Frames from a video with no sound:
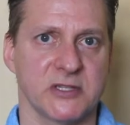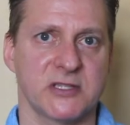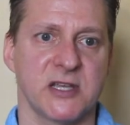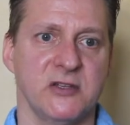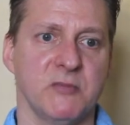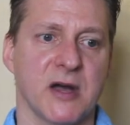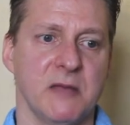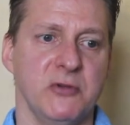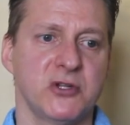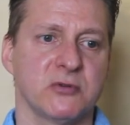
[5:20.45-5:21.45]
Let's say you
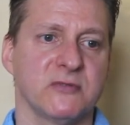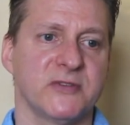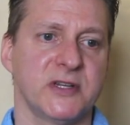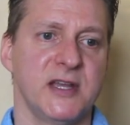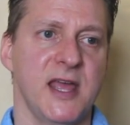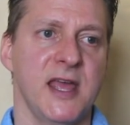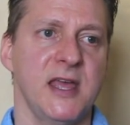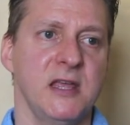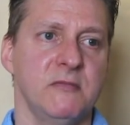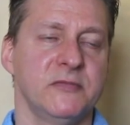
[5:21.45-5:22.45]
buy mutual fund
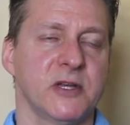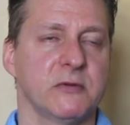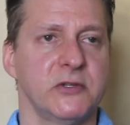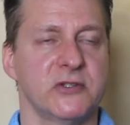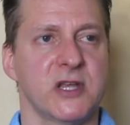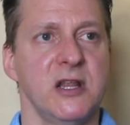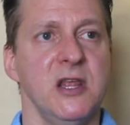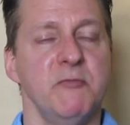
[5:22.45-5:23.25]
A, no, what do you say?